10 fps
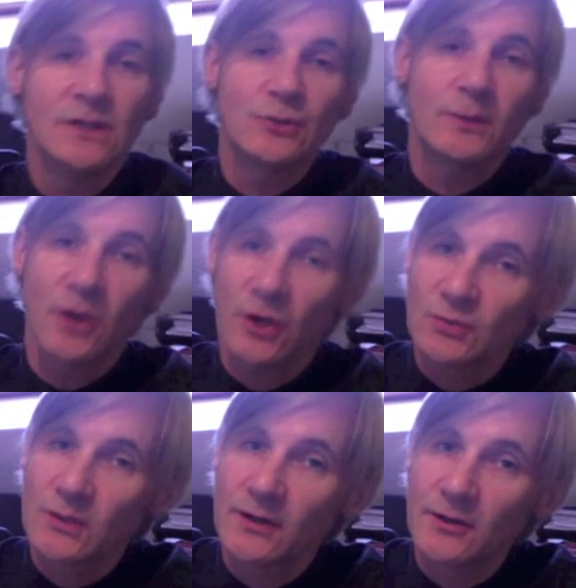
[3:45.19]
So
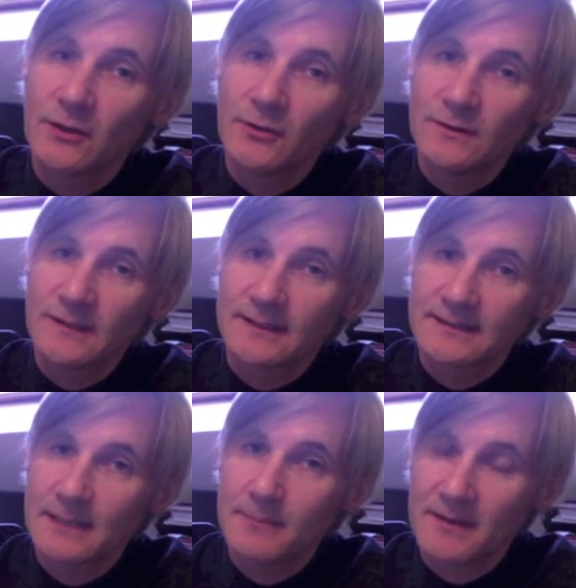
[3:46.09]
because we are using the
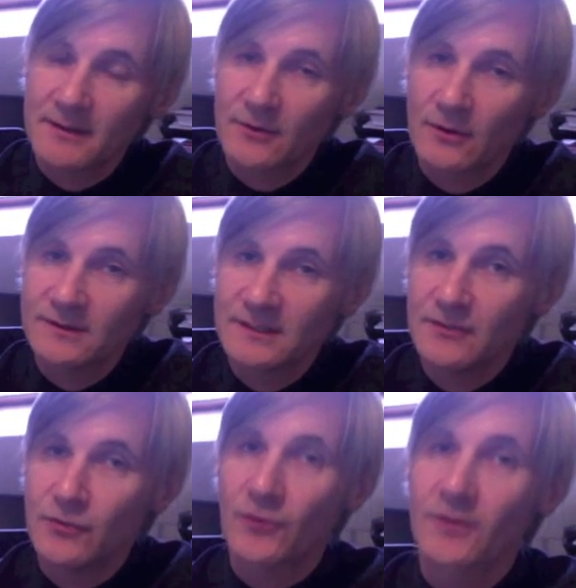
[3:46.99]
same methodology
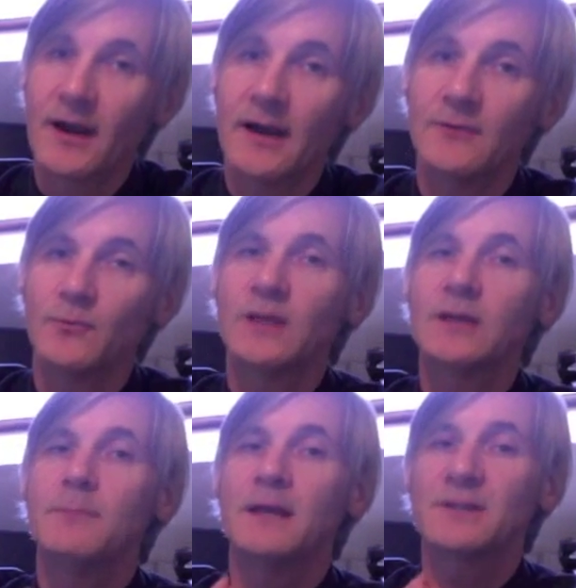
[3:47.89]
in Northern Ireland, we
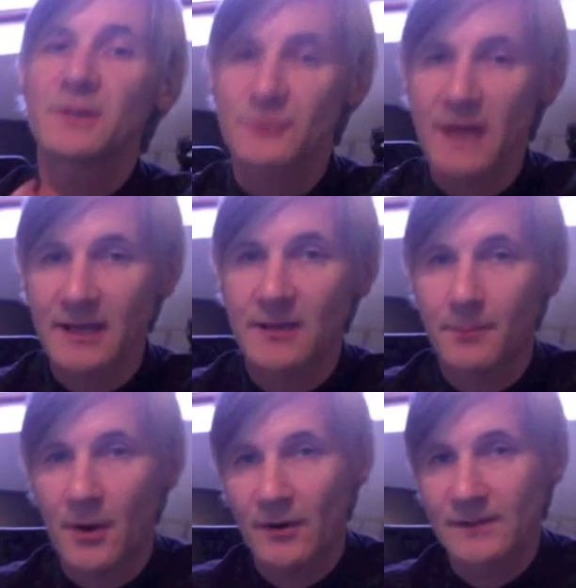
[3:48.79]
can make direct
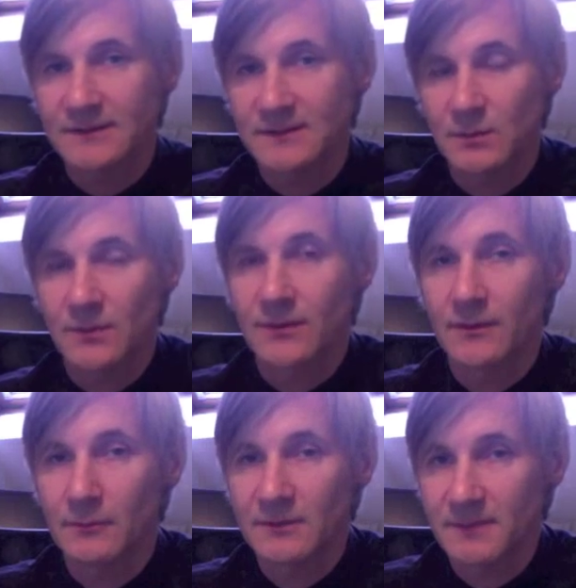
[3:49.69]
comparisons with
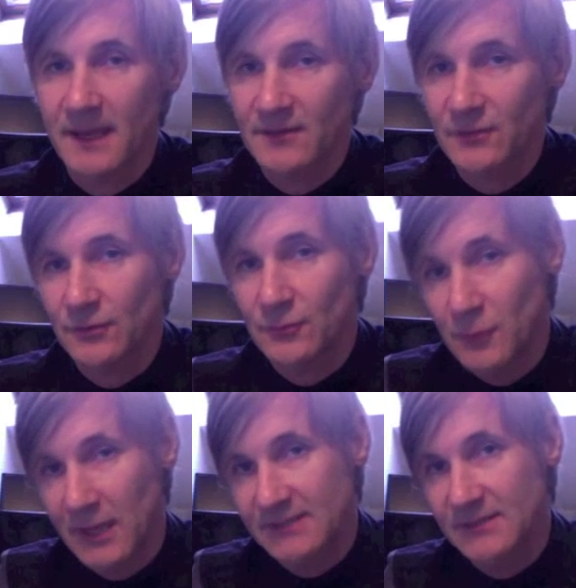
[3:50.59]
respect to the
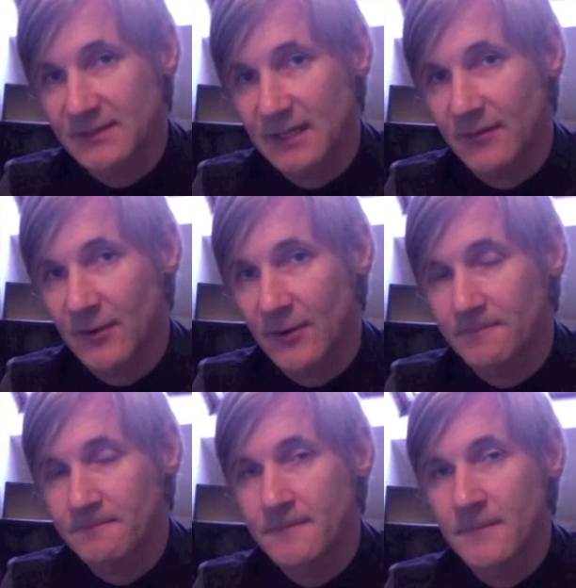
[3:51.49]
rates of
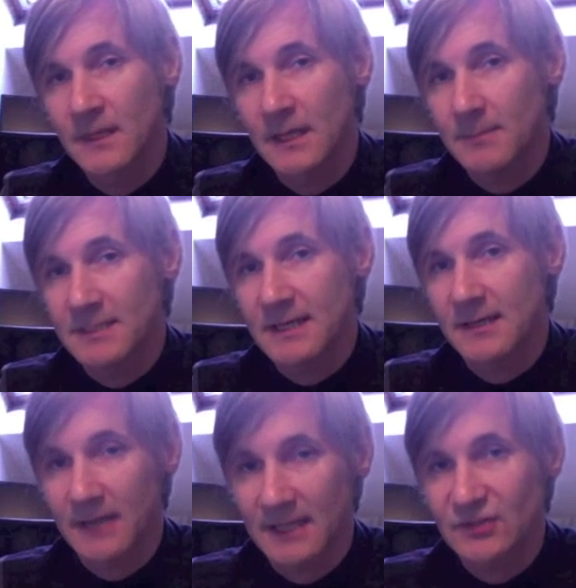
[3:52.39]
self-harm in
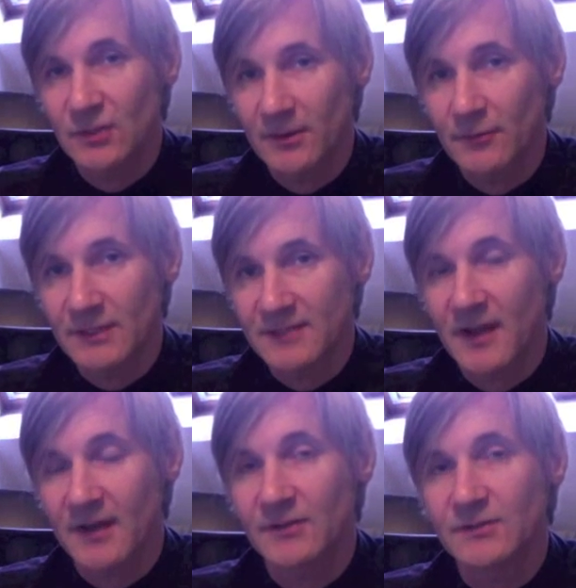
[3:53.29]
particular and some of the risk
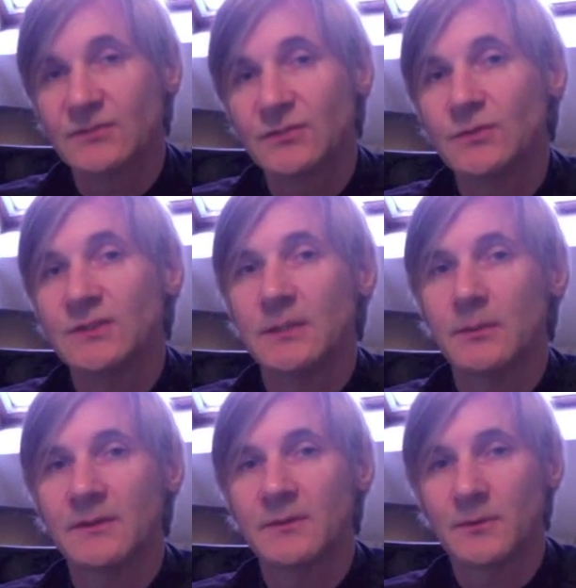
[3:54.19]
factors associated
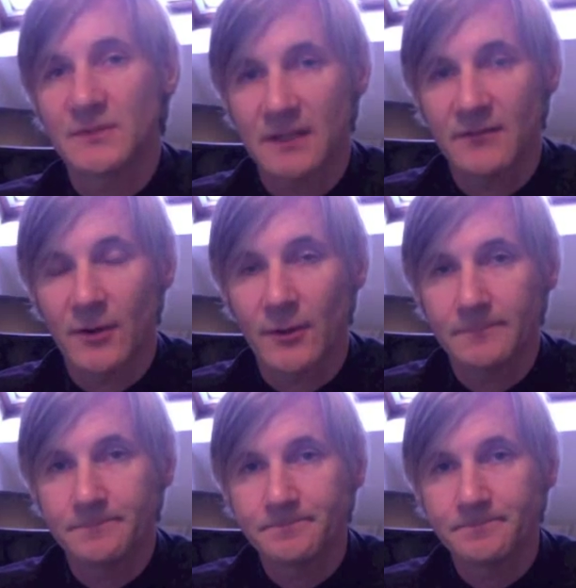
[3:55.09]
with self-harm.